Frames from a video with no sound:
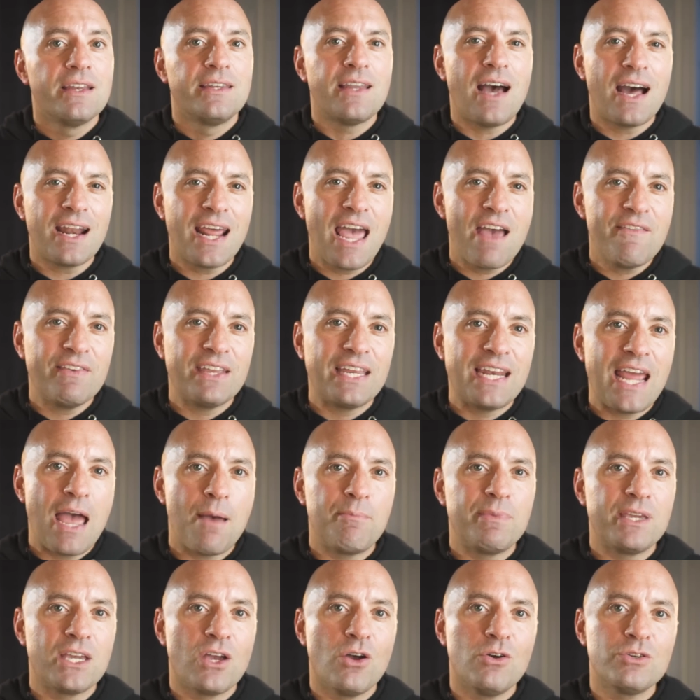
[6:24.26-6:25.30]
Not having an
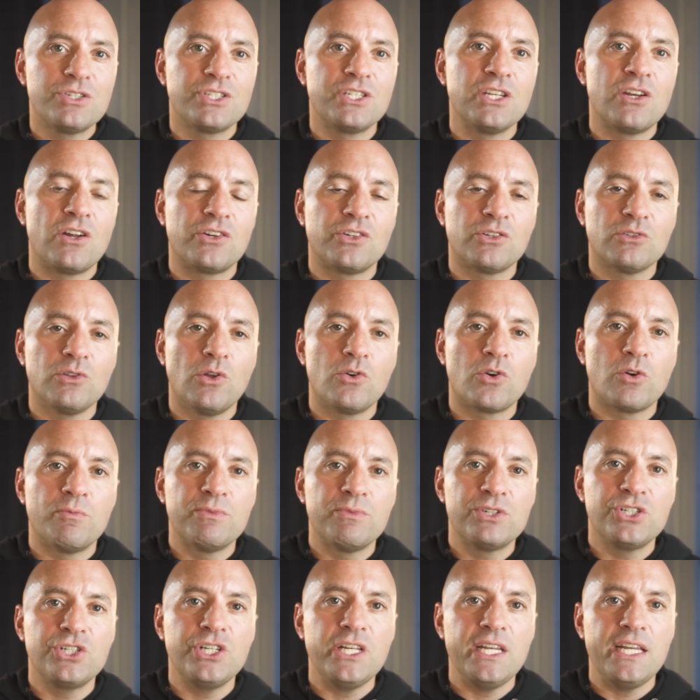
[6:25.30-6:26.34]
app being hosted on your local
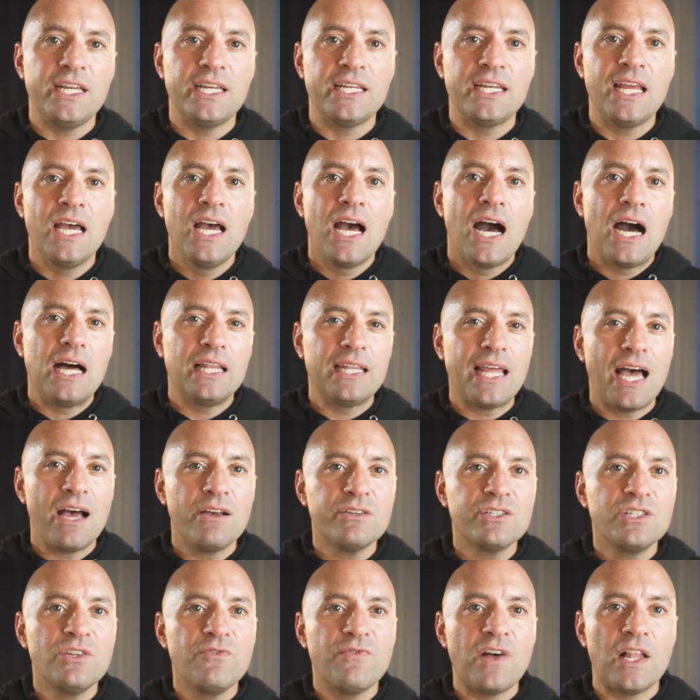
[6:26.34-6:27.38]
machine
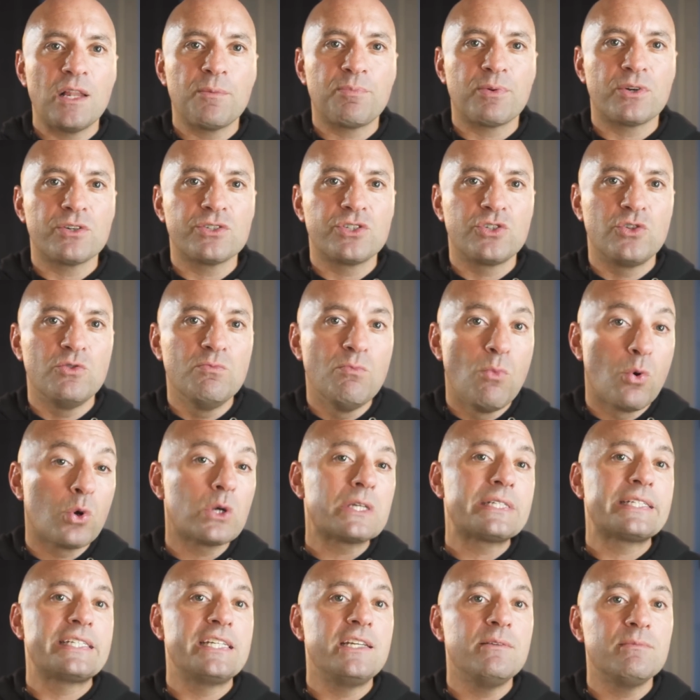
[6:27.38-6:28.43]
allows developers to more
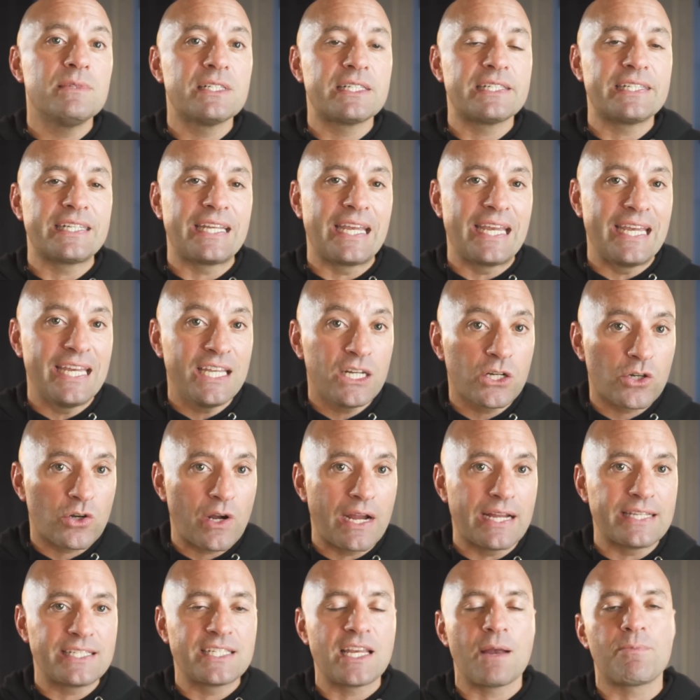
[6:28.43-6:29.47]
seamlessly
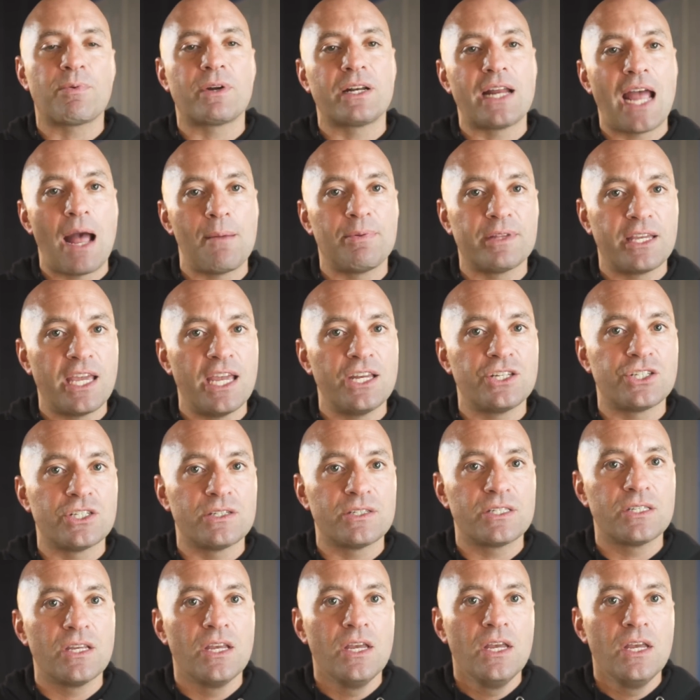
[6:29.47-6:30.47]
integrate separate applications.